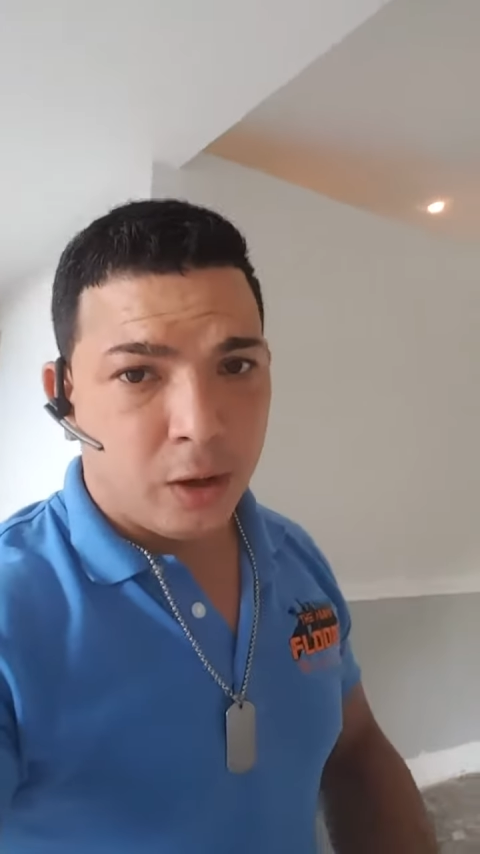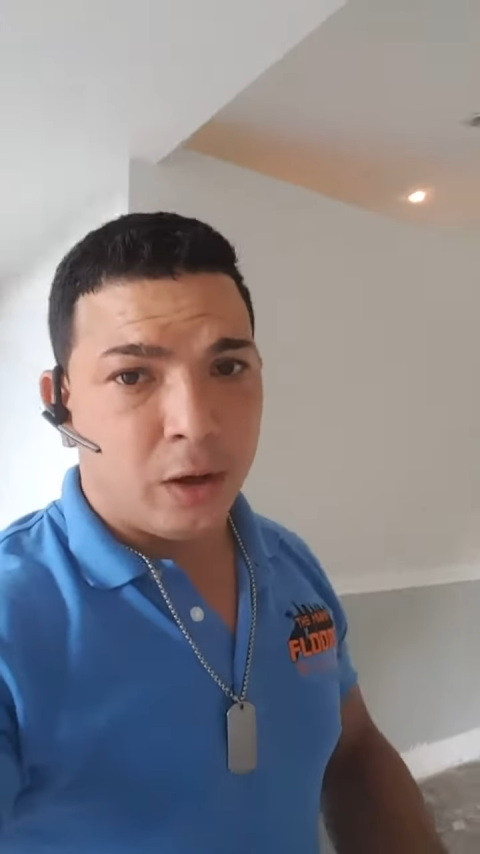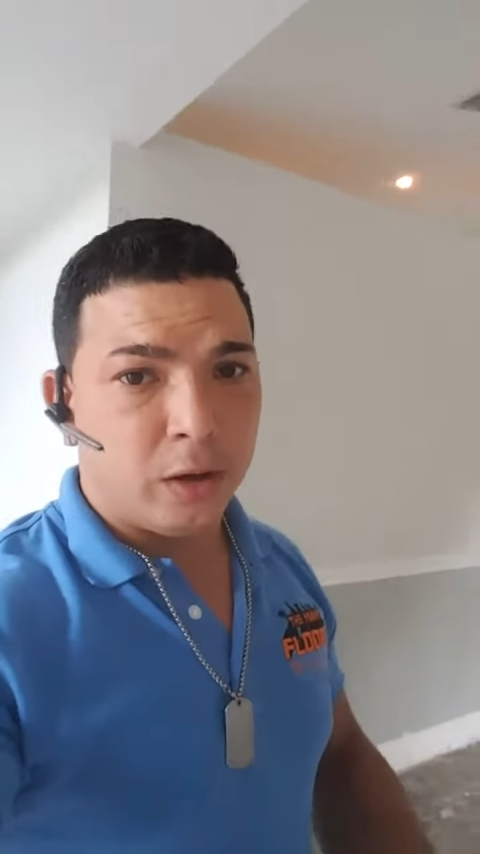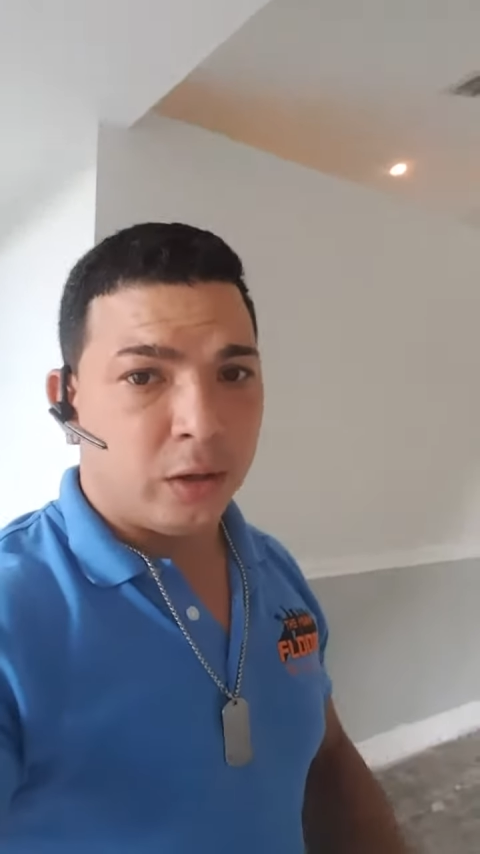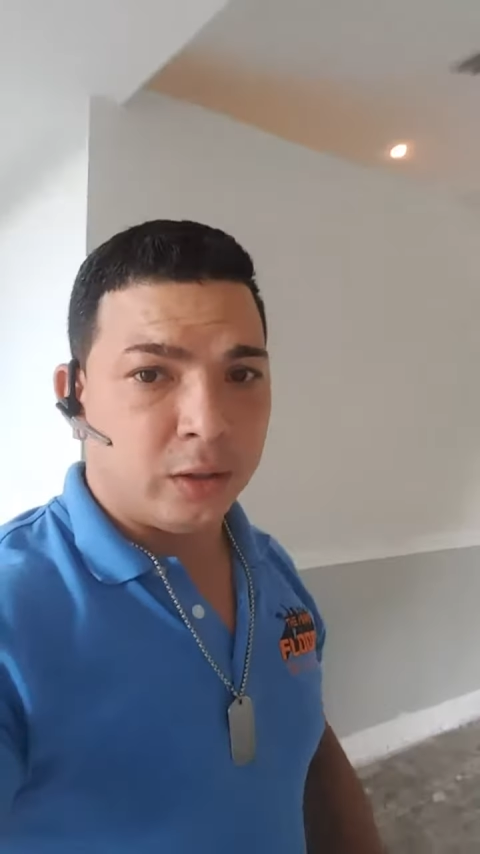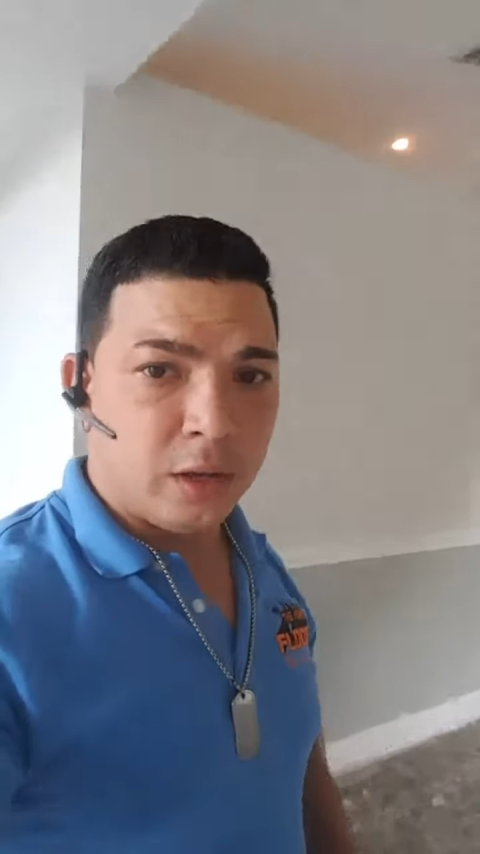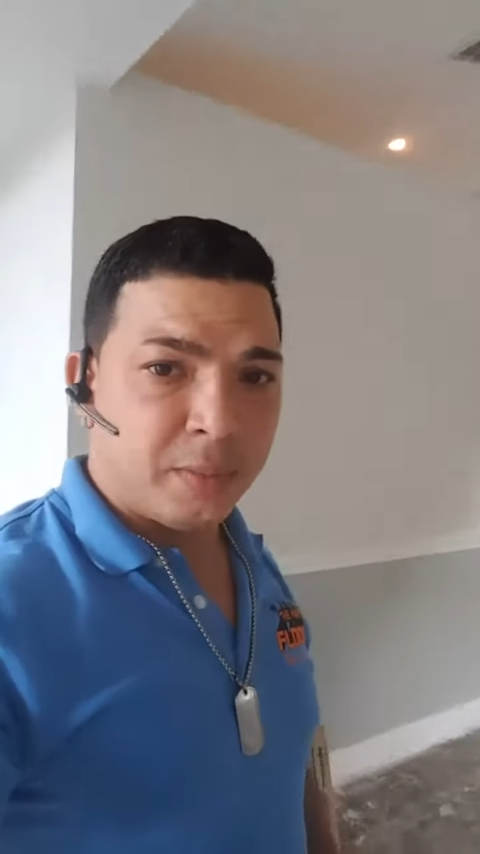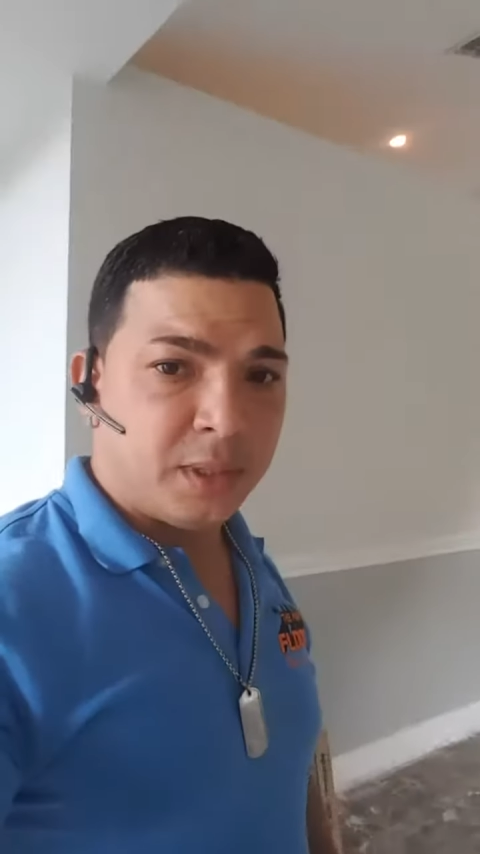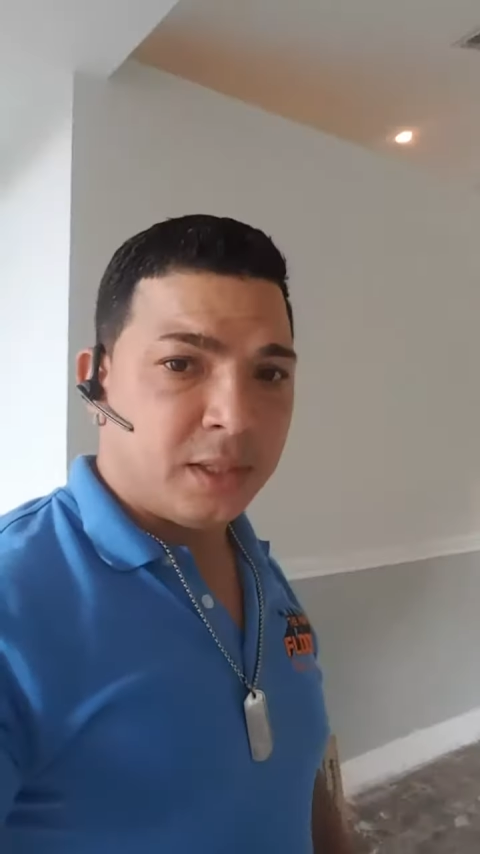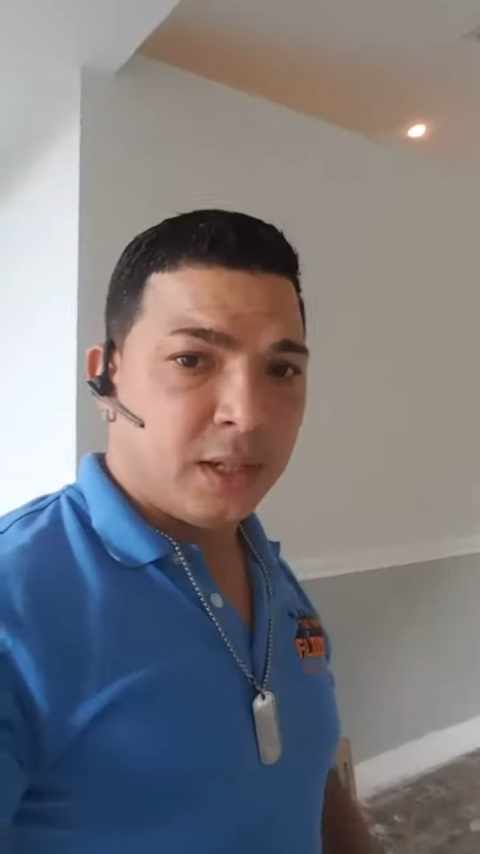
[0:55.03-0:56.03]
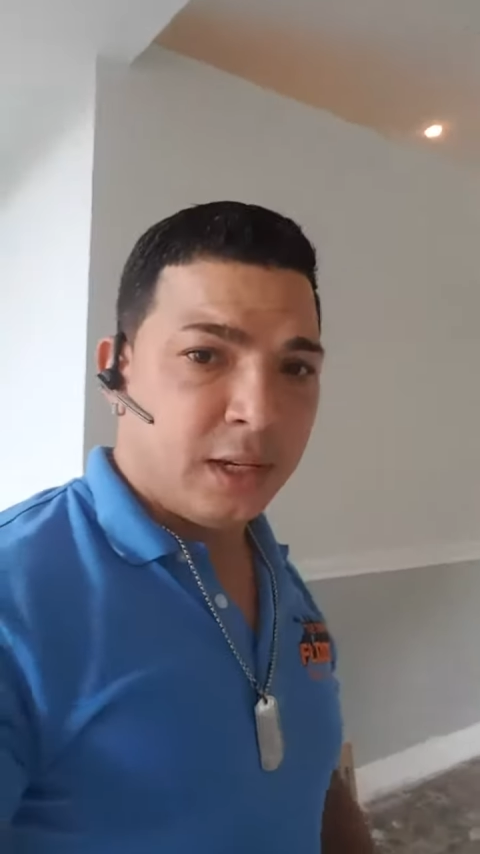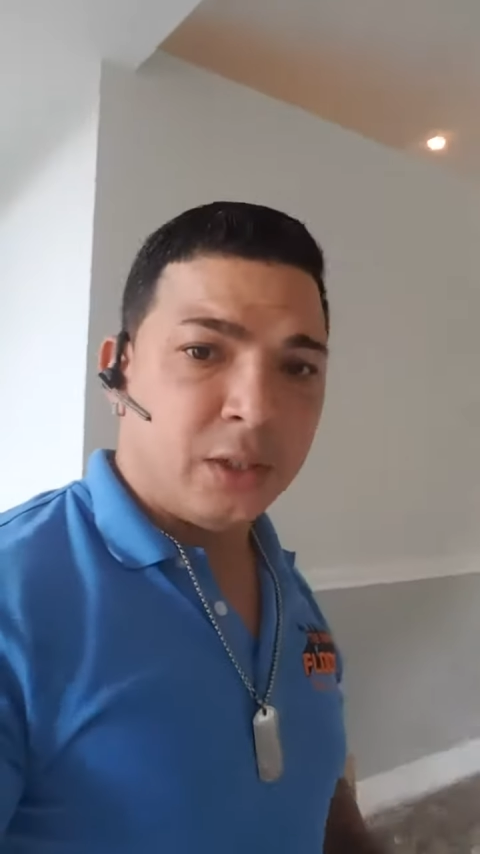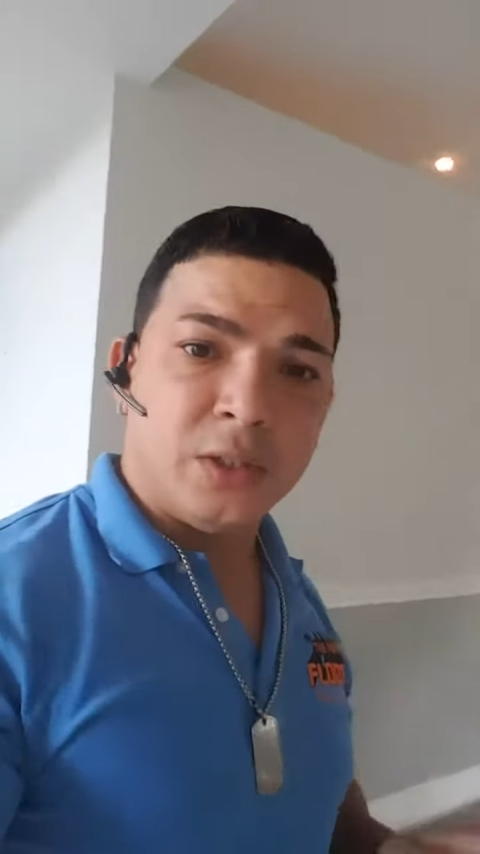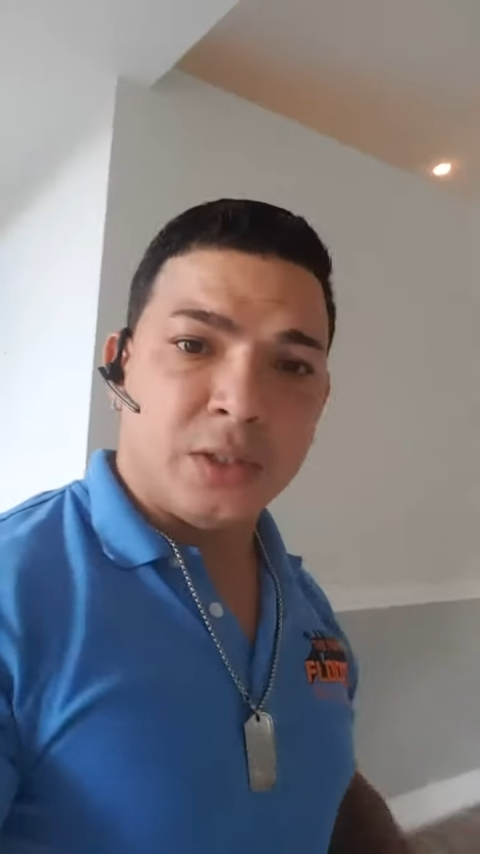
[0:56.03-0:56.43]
our jobs installation.